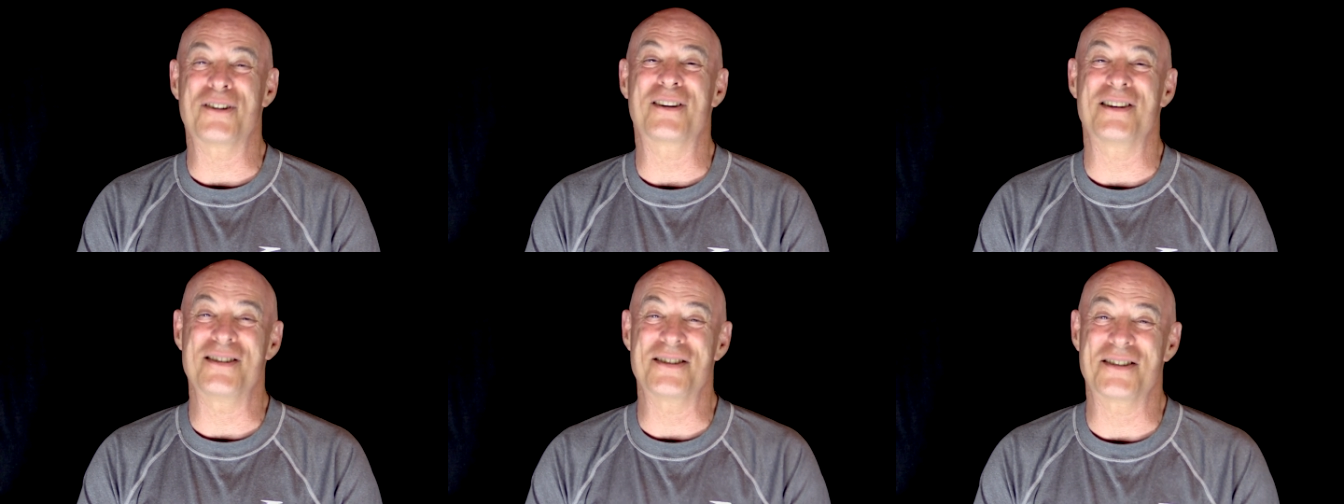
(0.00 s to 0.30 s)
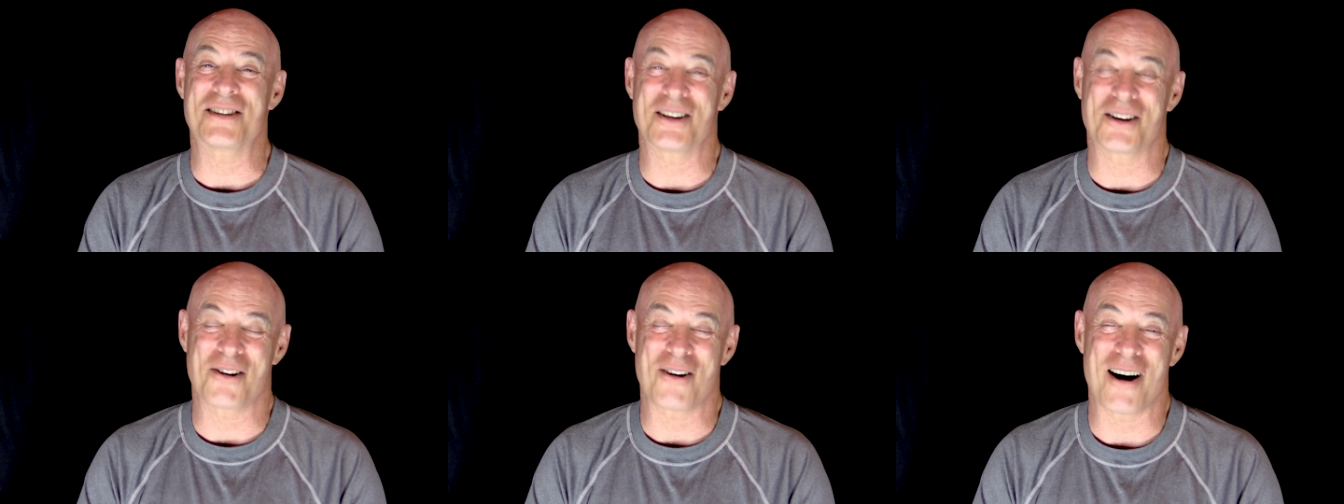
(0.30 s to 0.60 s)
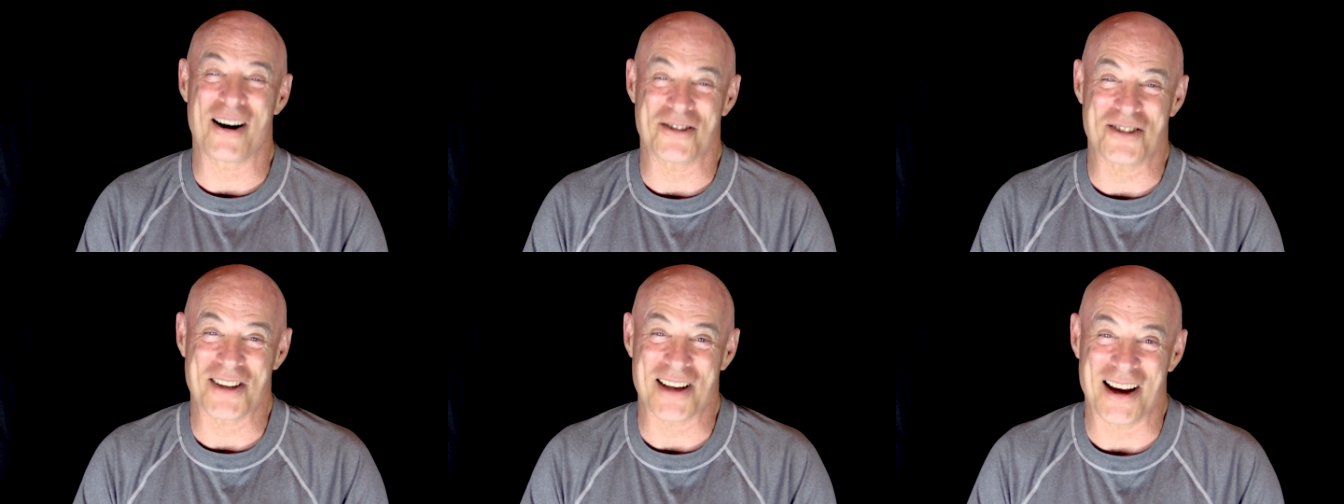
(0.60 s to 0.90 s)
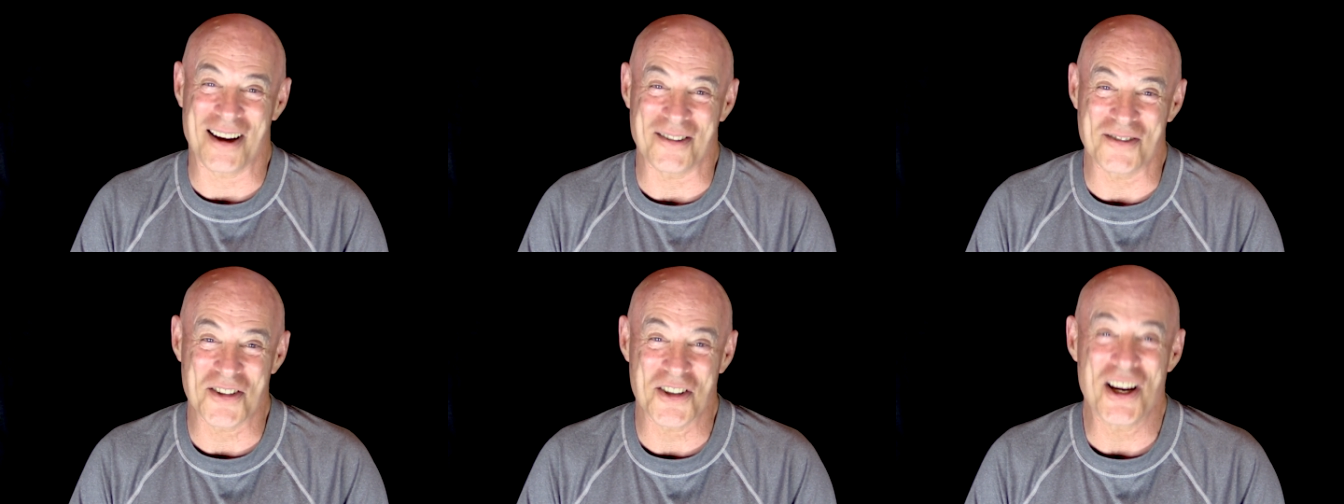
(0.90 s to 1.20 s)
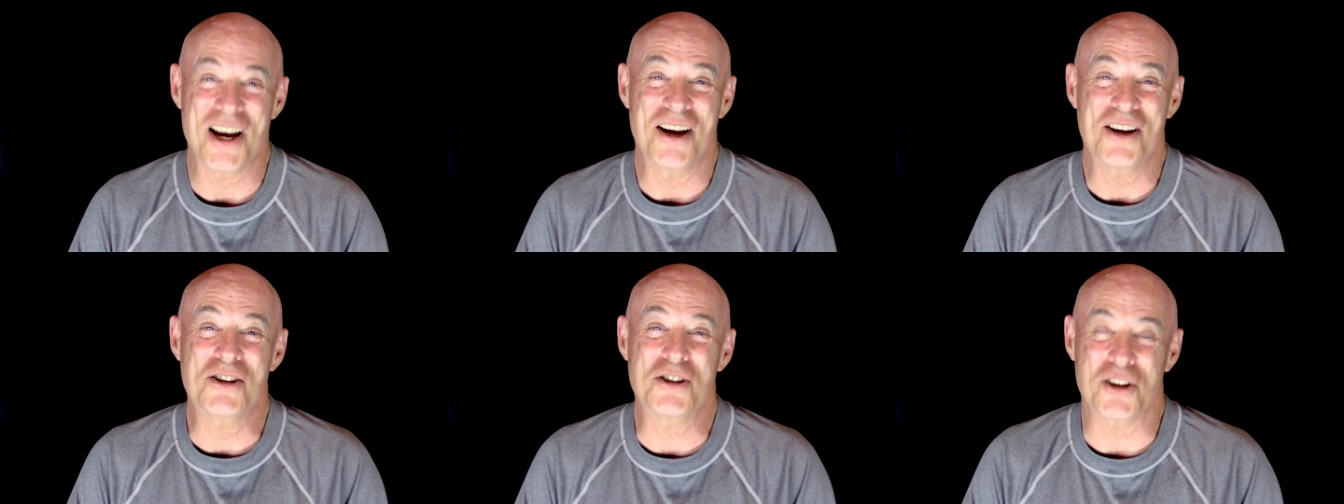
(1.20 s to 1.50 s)
to consider
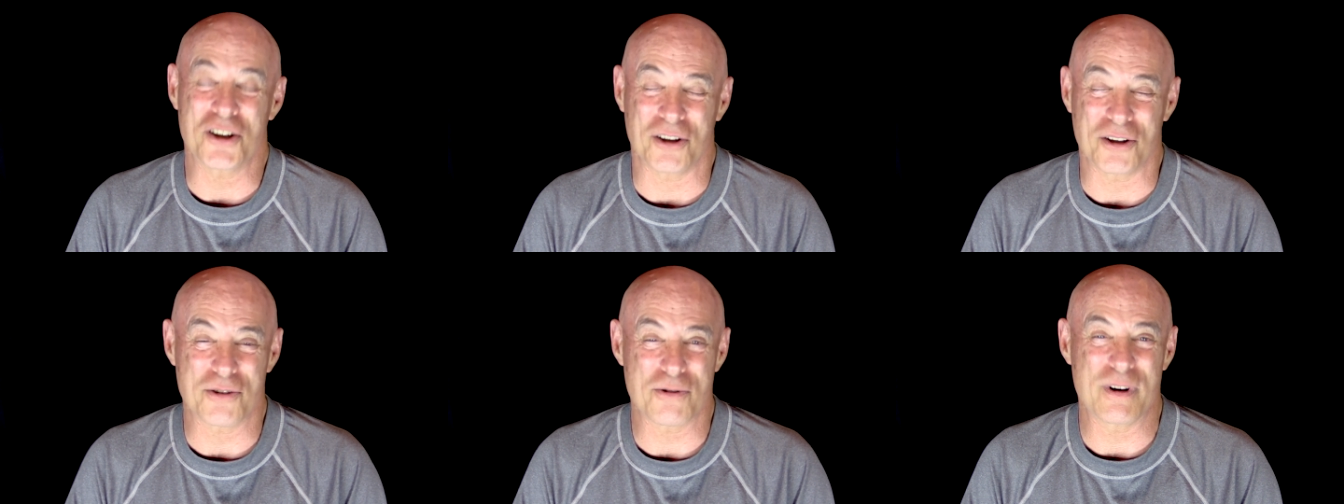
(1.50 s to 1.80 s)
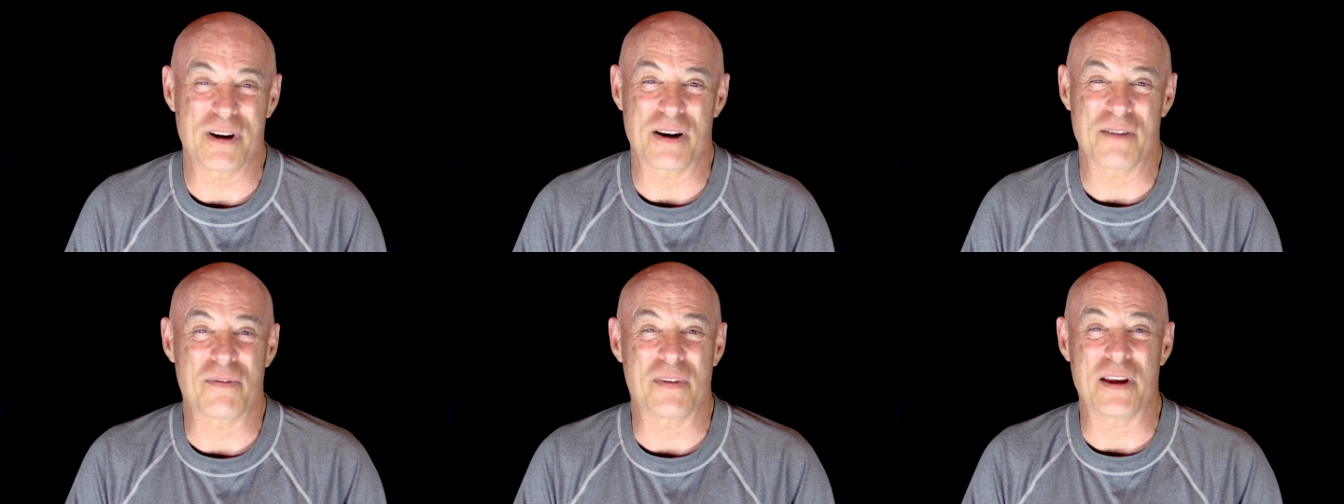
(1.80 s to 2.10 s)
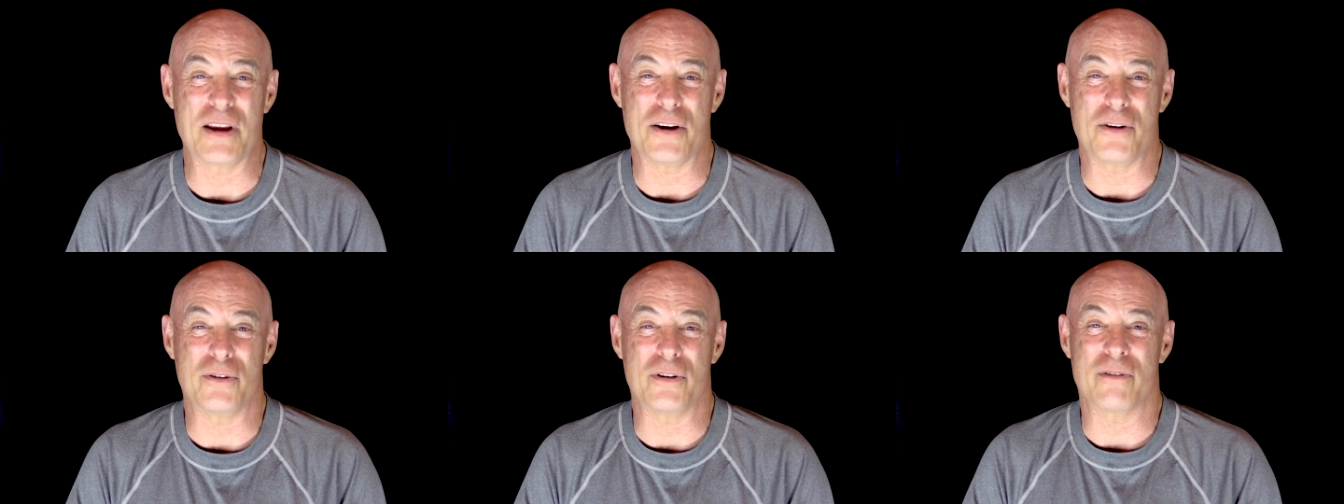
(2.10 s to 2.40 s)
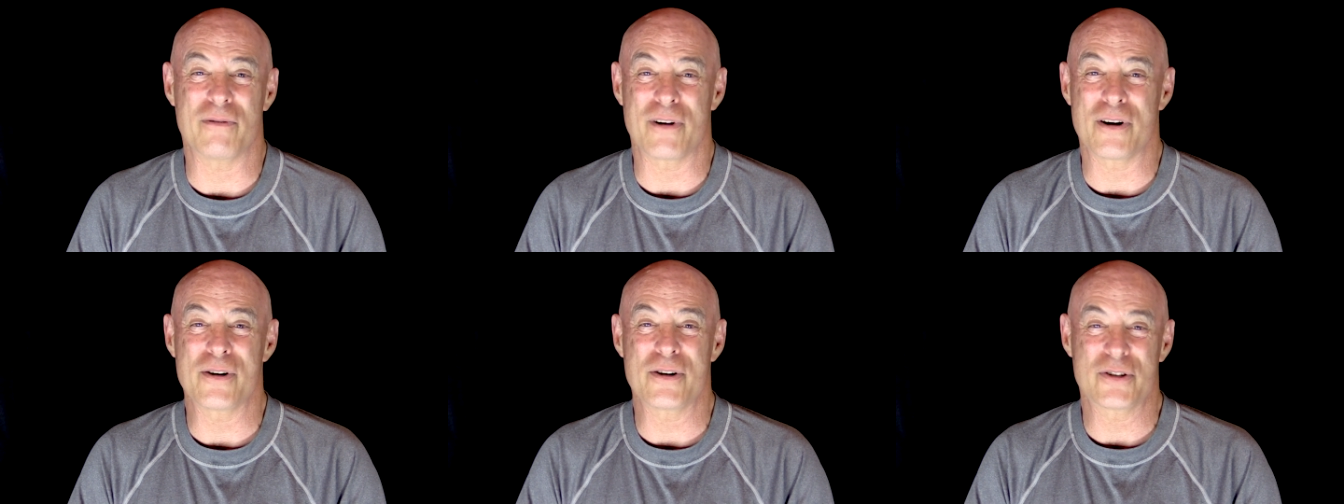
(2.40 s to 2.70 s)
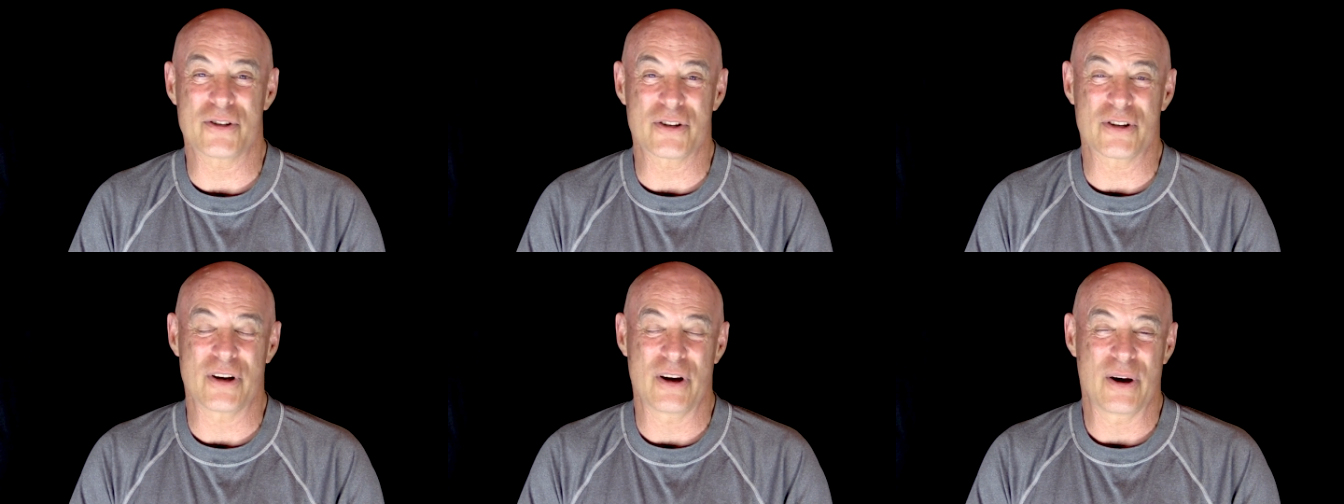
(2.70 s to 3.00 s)
ourselves children of the
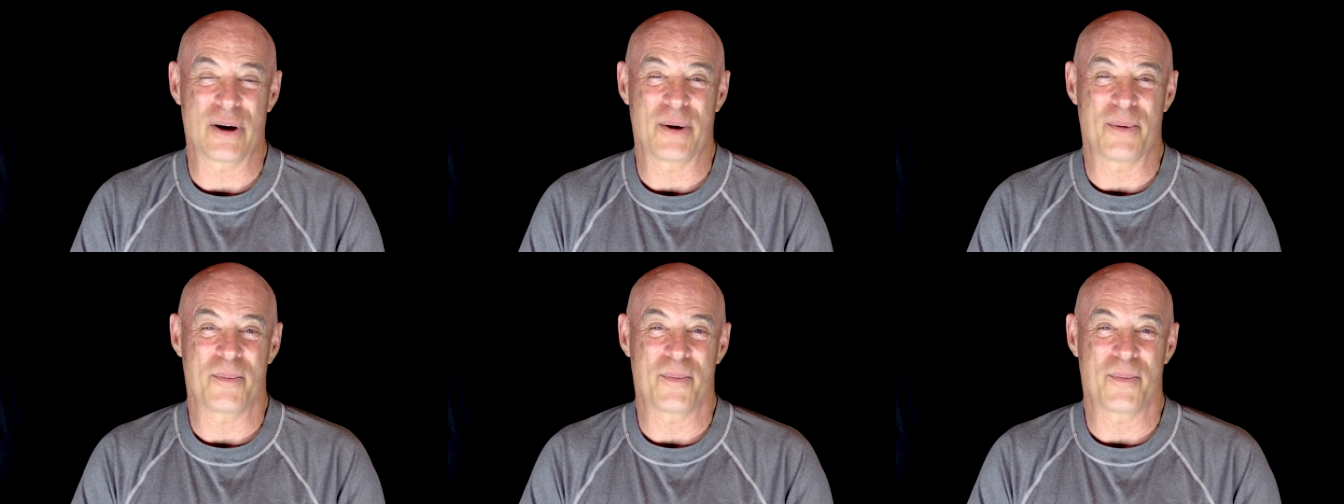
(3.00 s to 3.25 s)
universe.